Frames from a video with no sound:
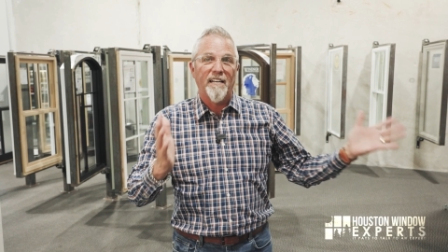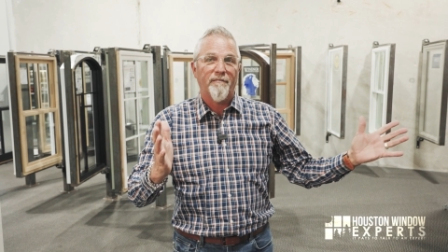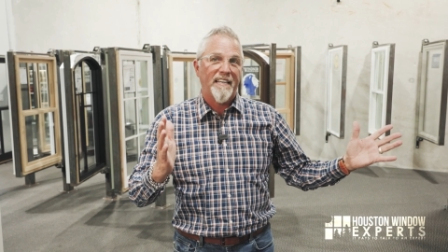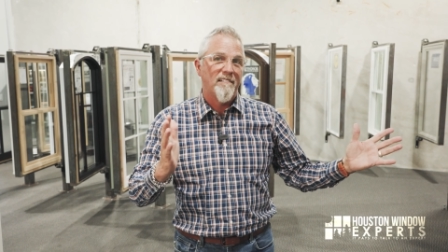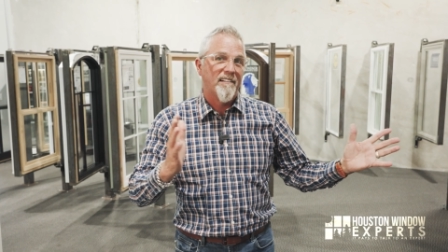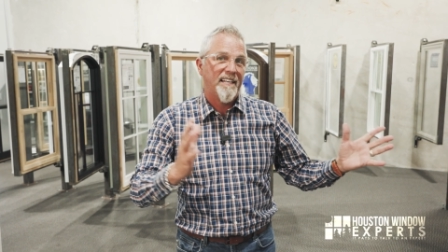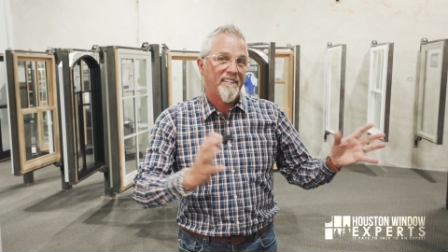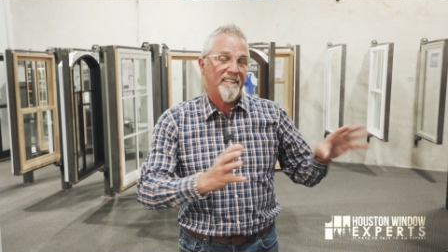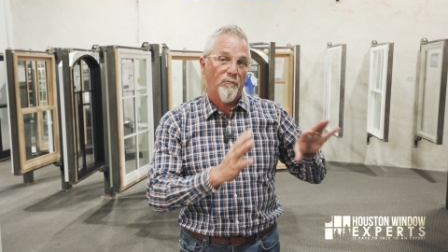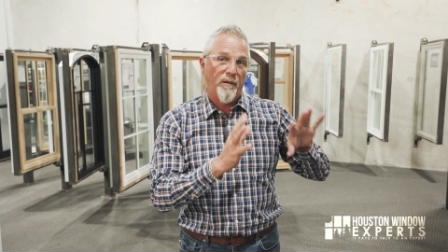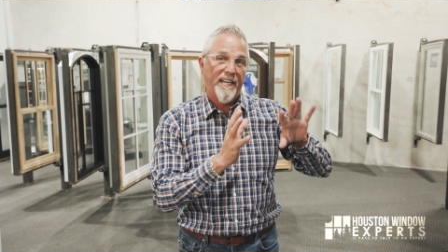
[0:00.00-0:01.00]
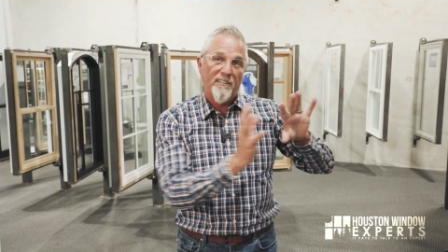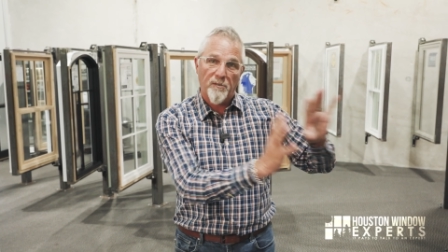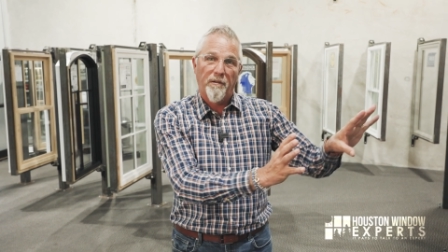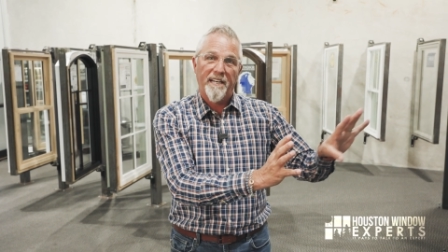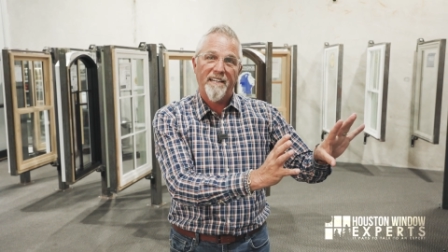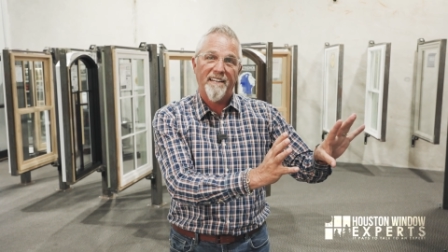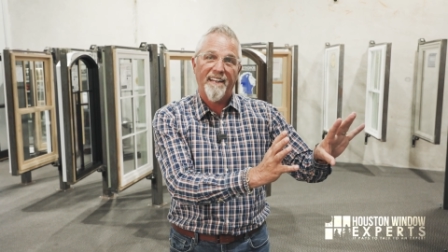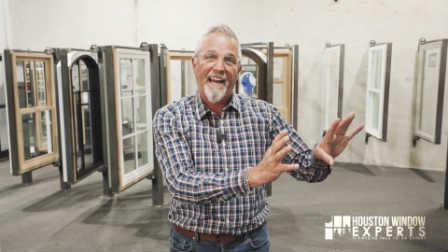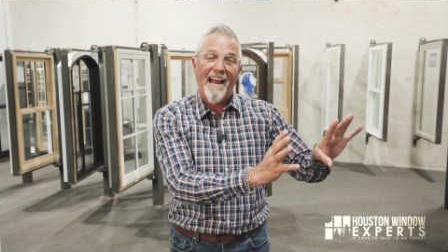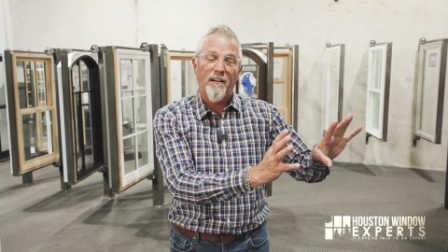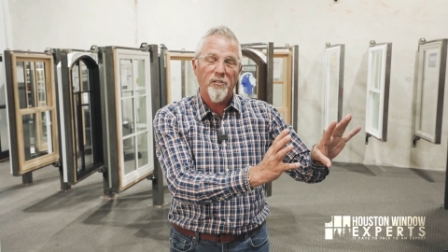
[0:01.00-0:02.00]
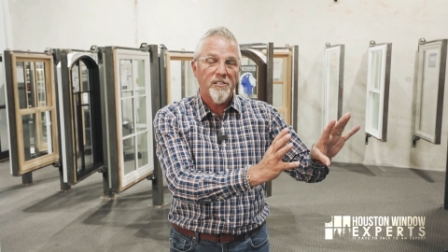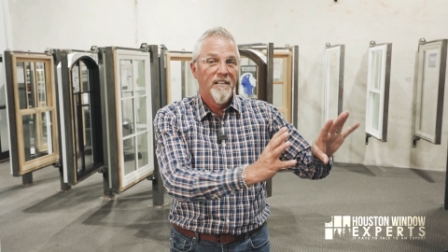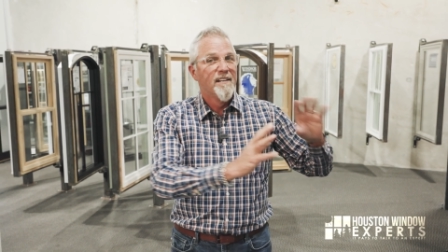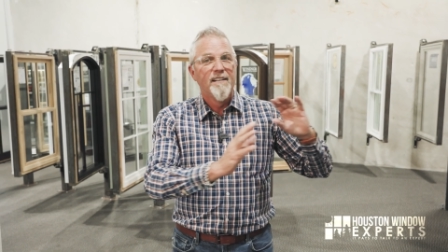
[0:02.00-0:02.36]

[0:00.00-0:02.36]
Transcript: if they don't get the windows put into the house,